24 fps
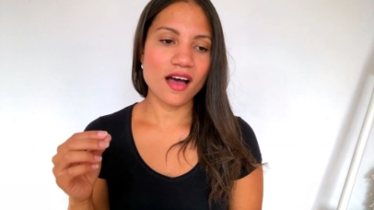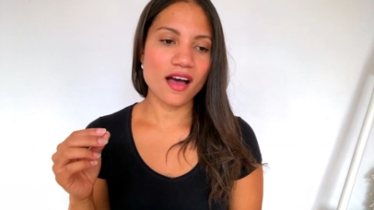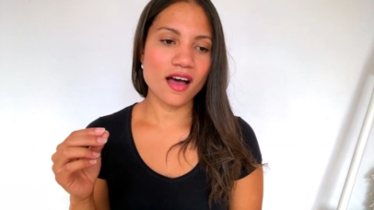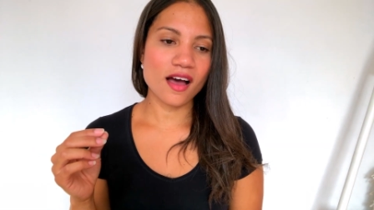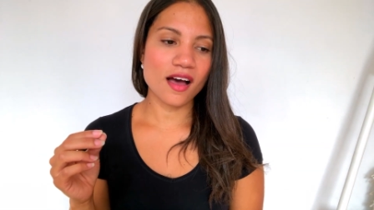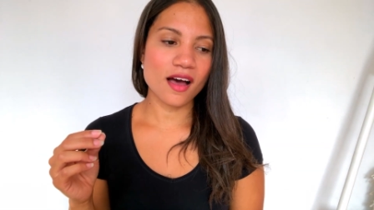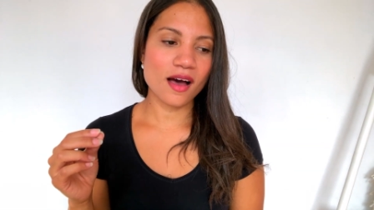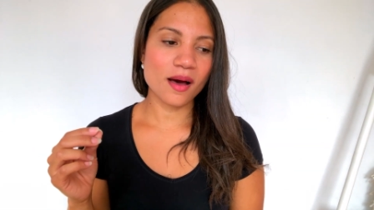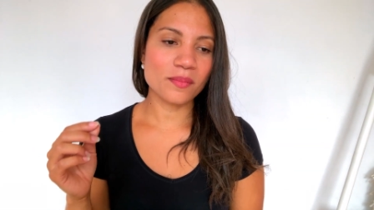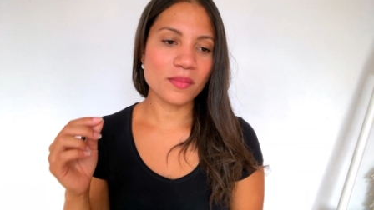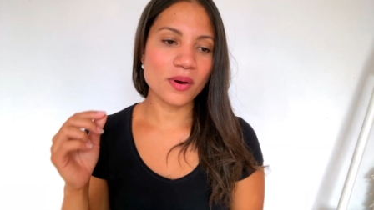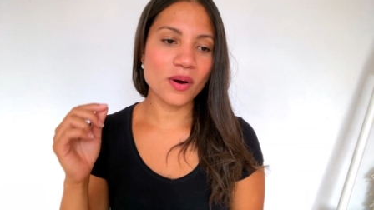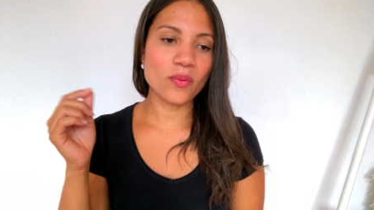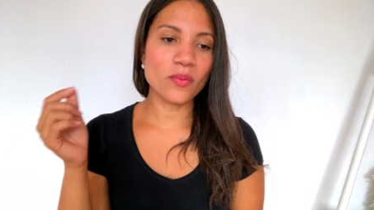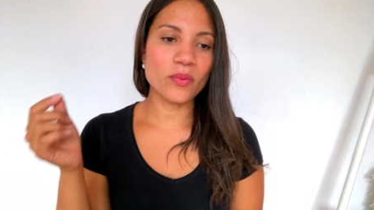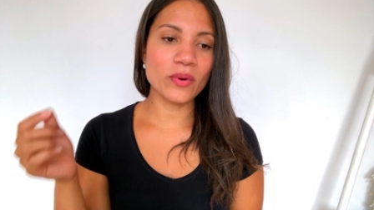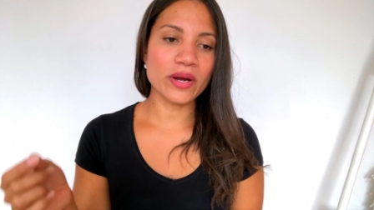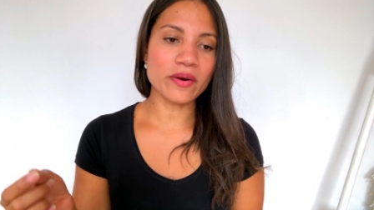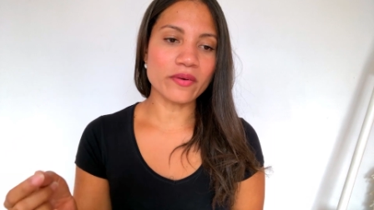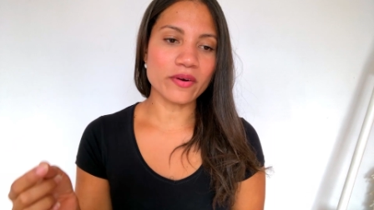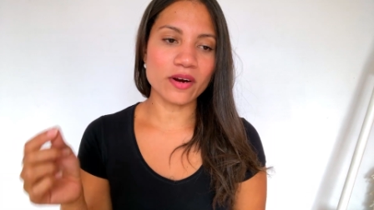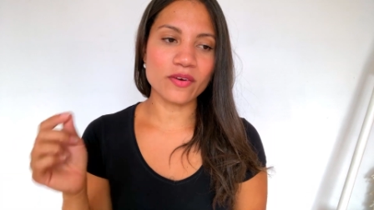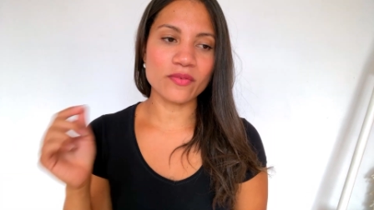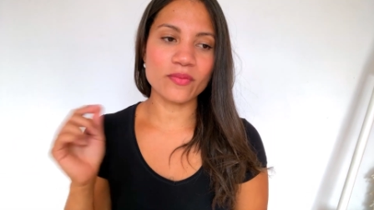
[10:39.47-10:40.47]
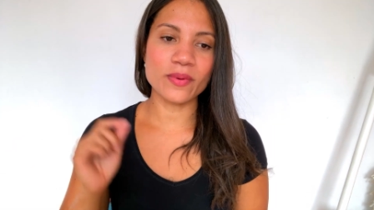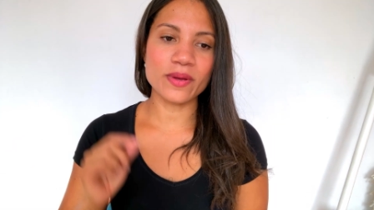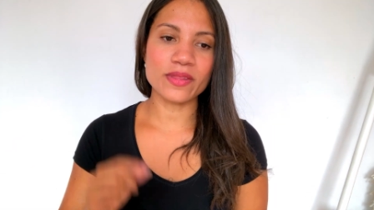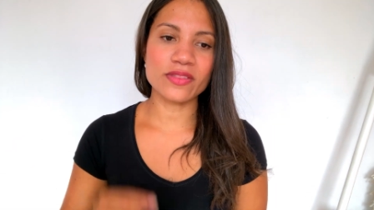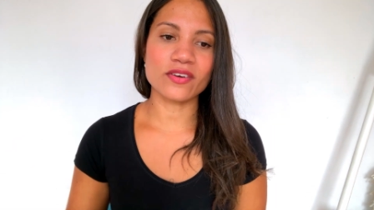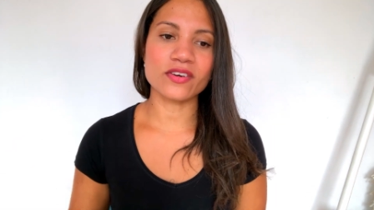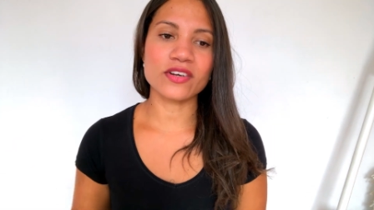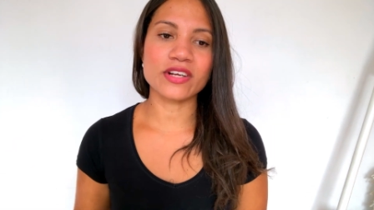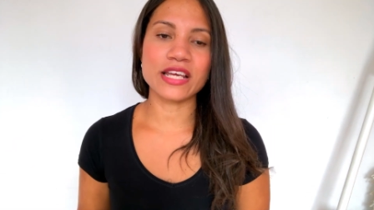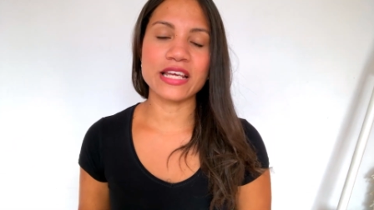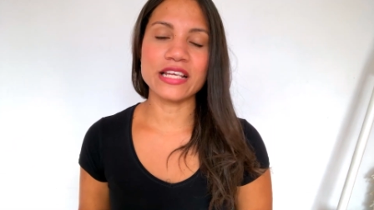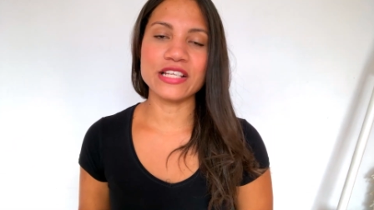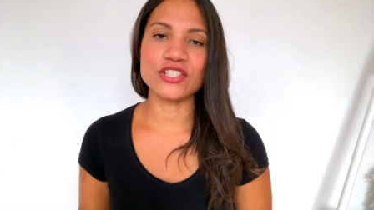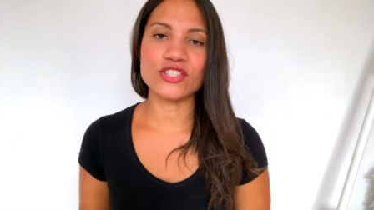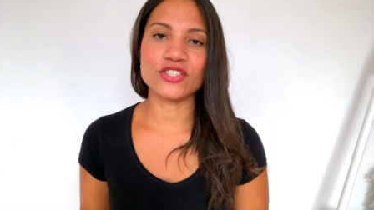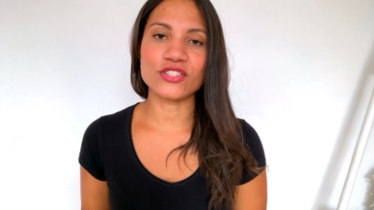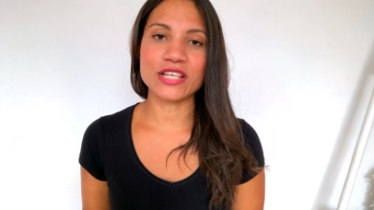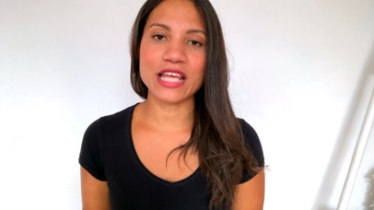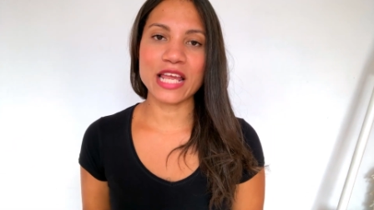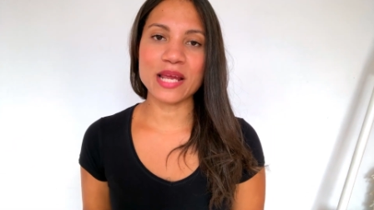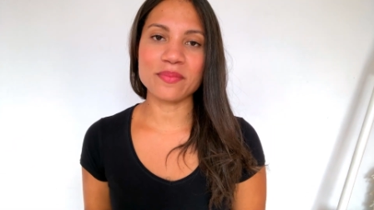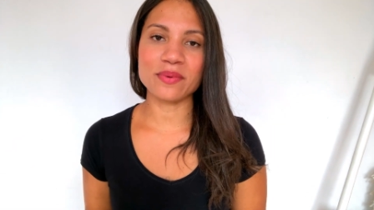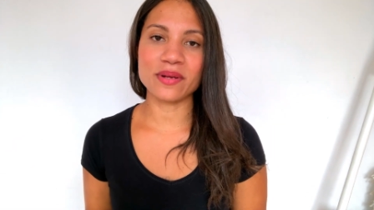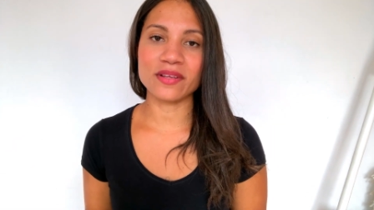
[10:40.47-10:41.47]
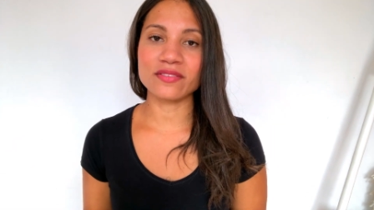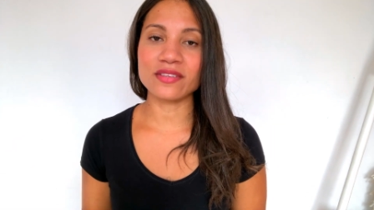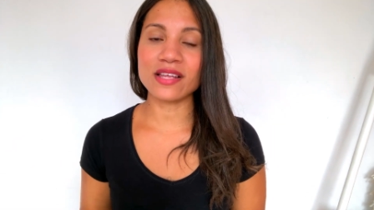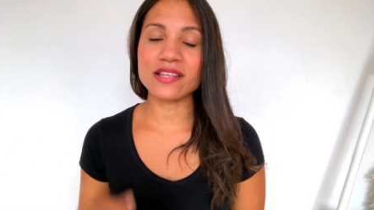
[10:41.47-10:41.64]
aware of with Archangel Gabriel,